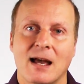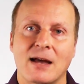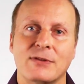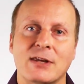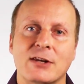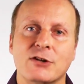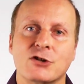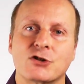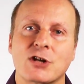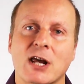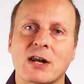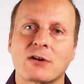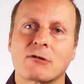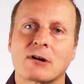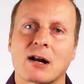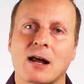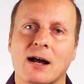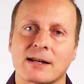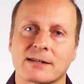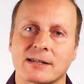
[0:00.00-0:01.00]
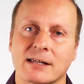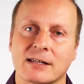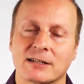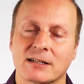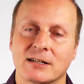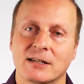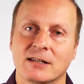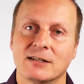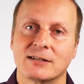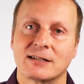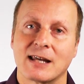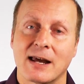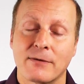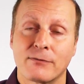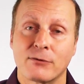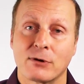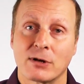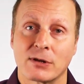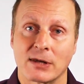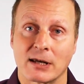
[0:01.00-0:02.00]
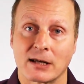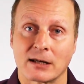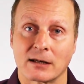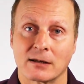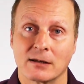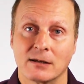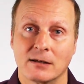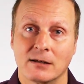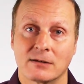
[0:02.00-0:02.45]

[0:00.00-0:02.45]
and then generalize it to everything.